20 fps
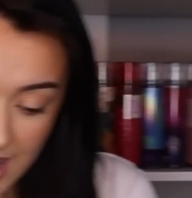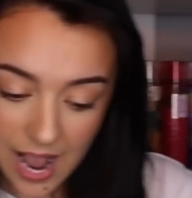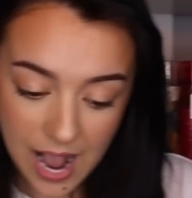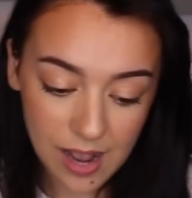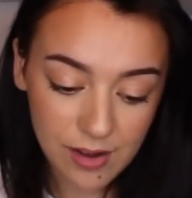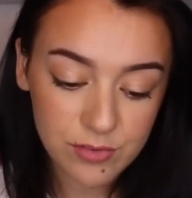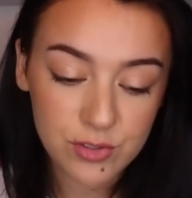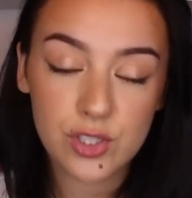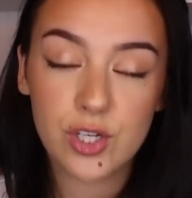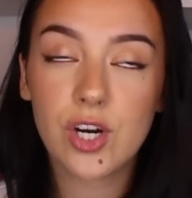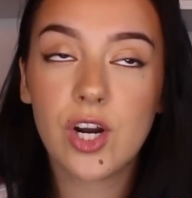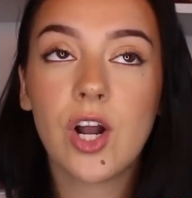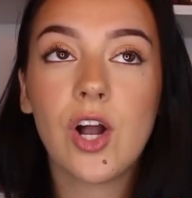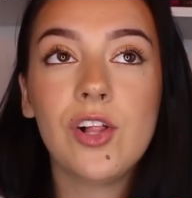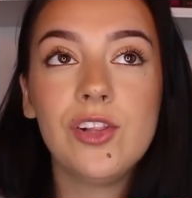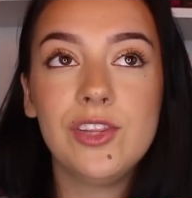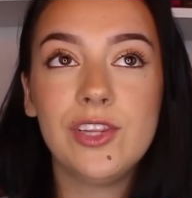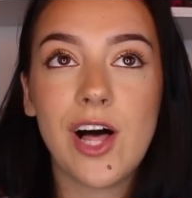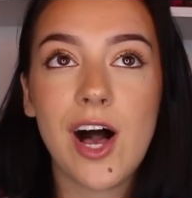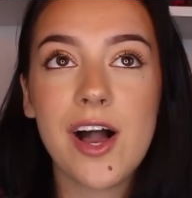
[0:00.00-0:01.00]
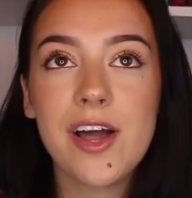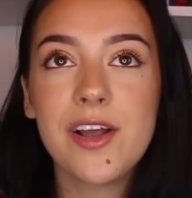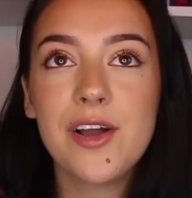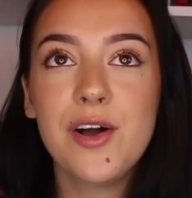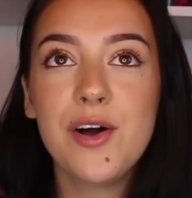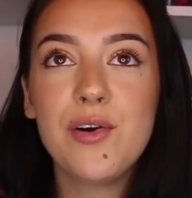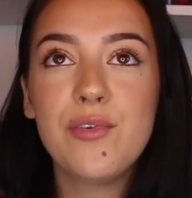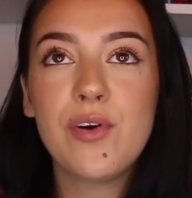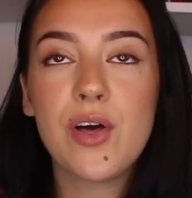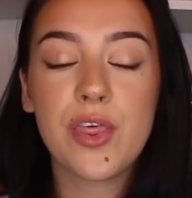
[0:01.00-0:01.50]
Then after a lot
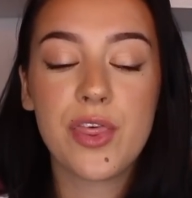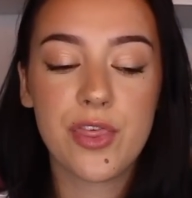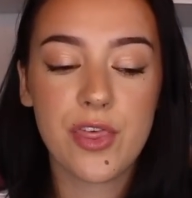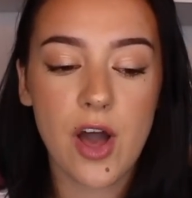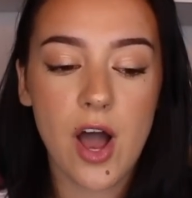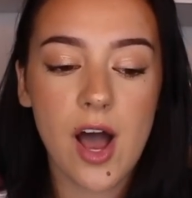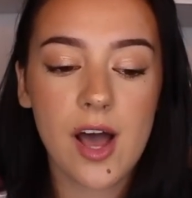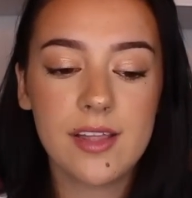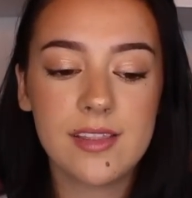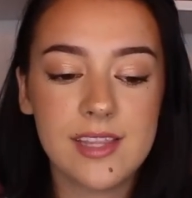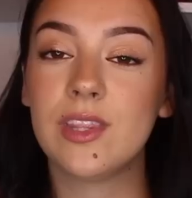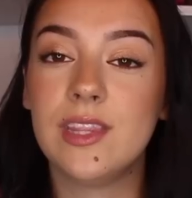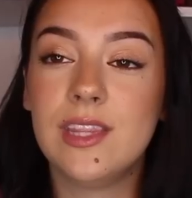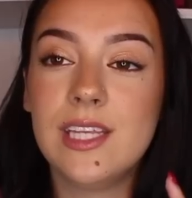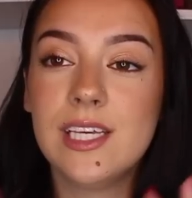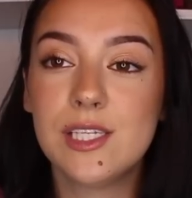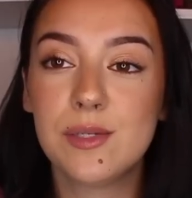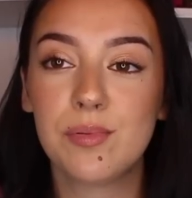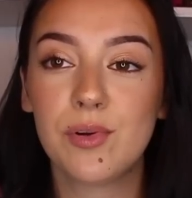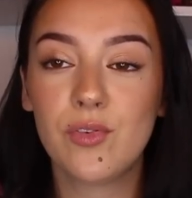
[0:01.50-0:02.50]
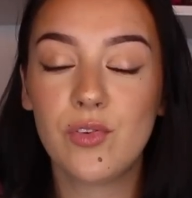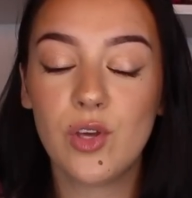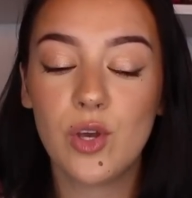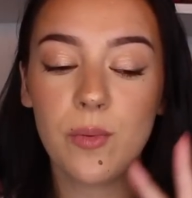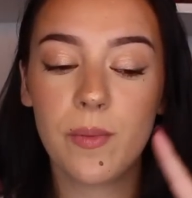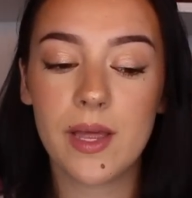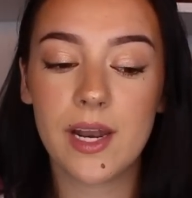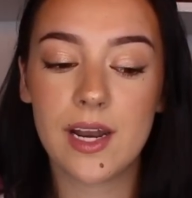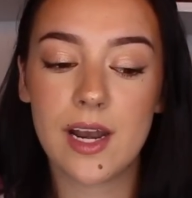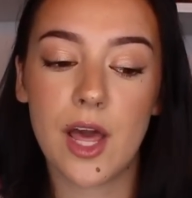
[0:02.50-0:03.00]
of thought, this
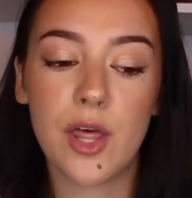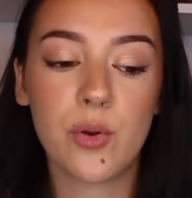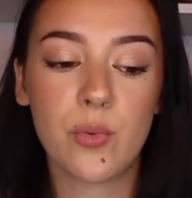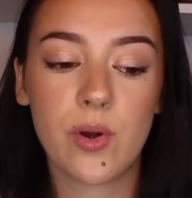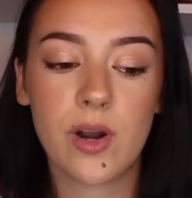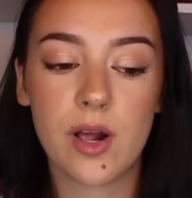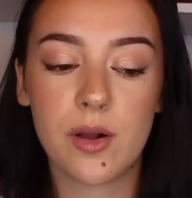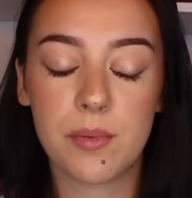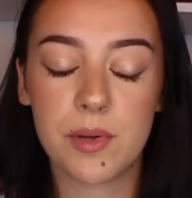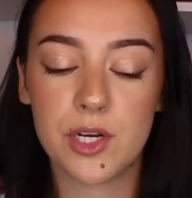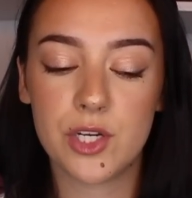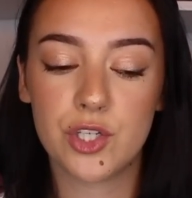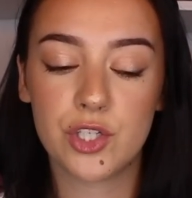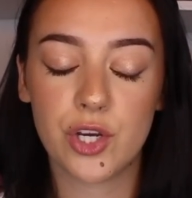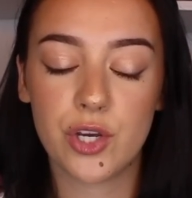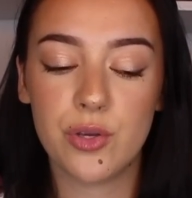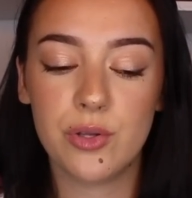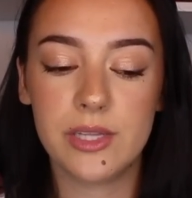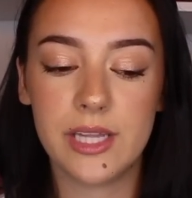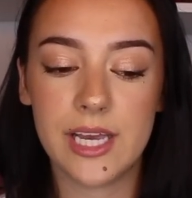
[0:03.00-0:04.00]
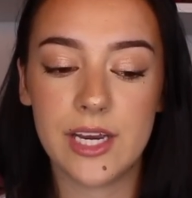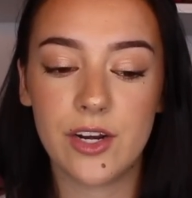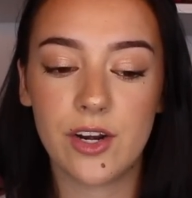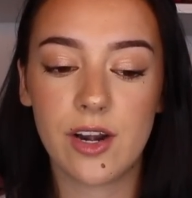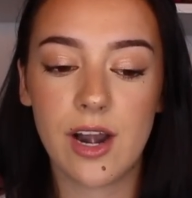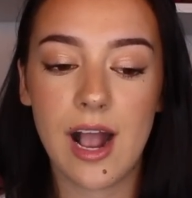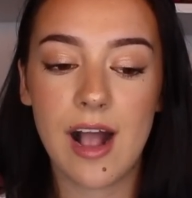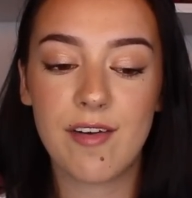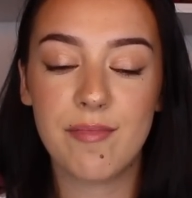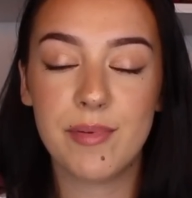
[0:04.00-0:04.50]
perfume and another one I'm going to show you
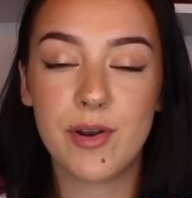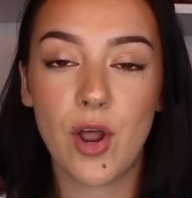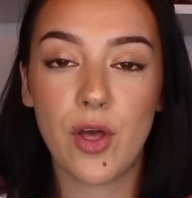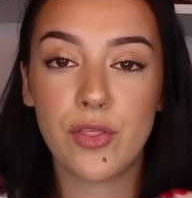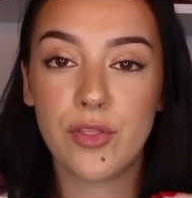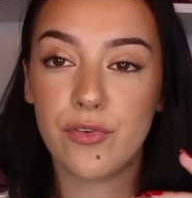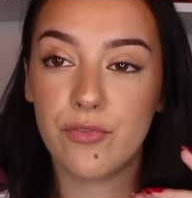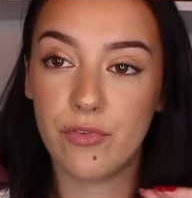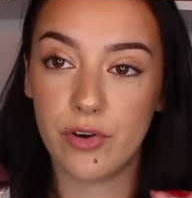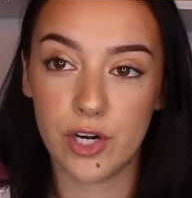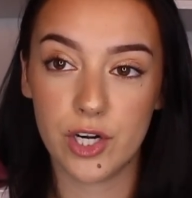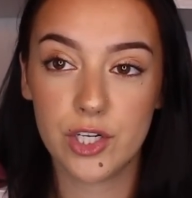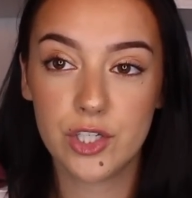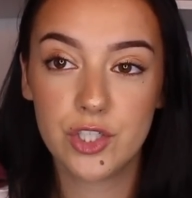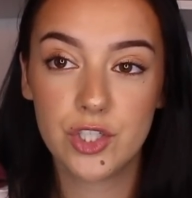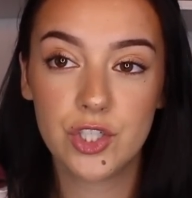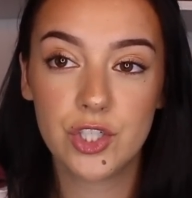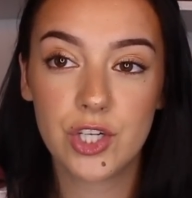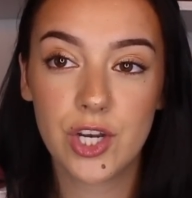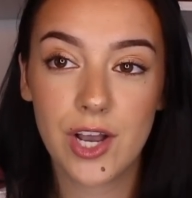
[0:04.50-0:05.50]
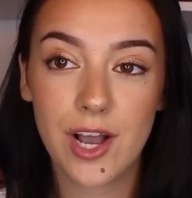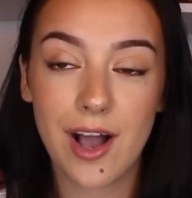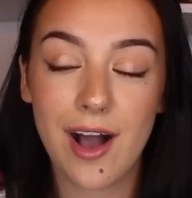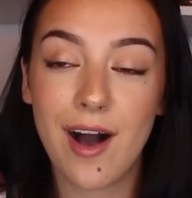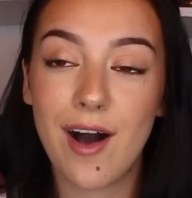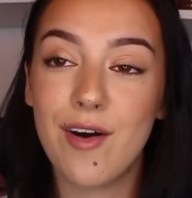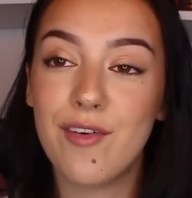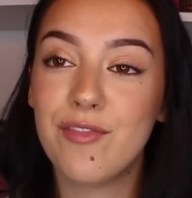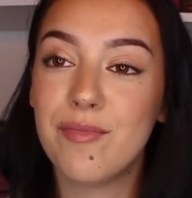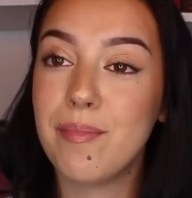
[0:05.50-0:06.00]
later have been on the verge
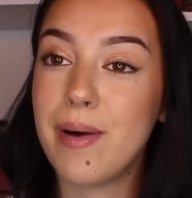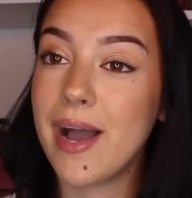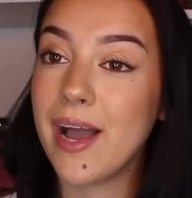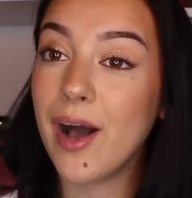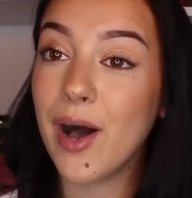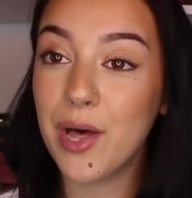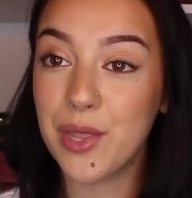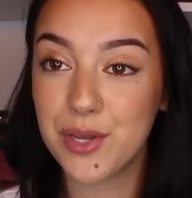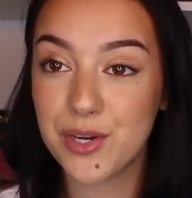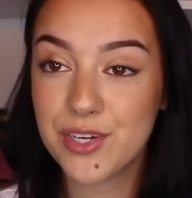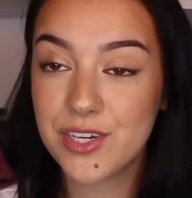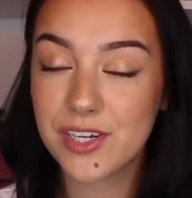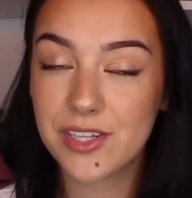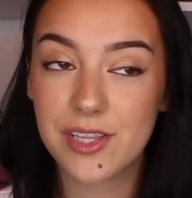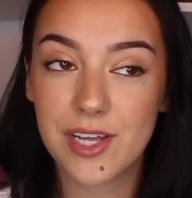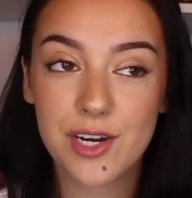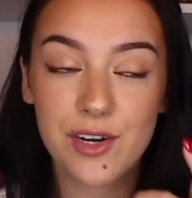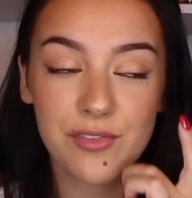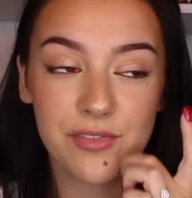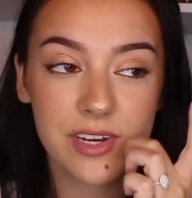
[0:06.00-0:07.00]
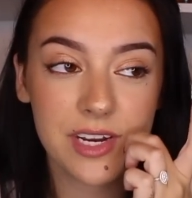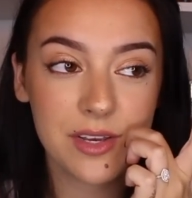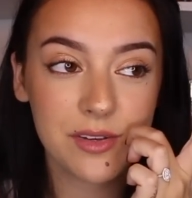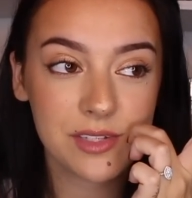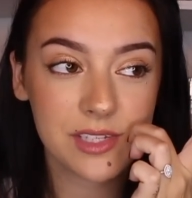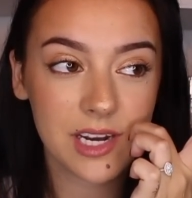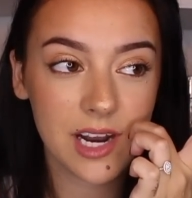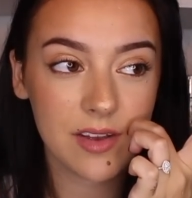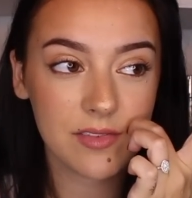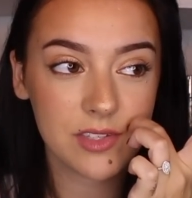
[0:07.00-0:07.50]
of my other declutter
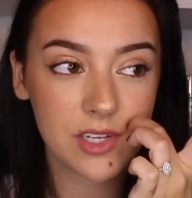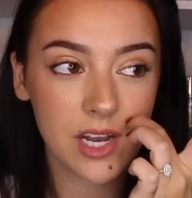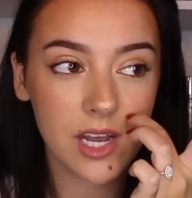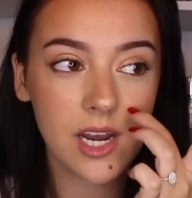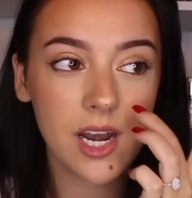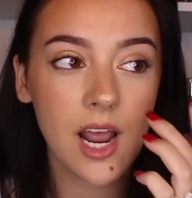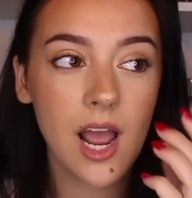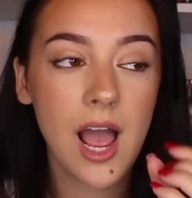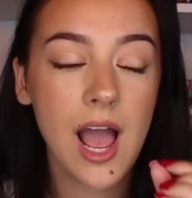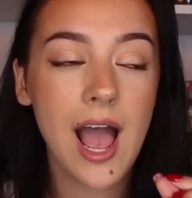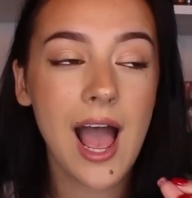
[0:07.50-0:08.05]
videos that I've done.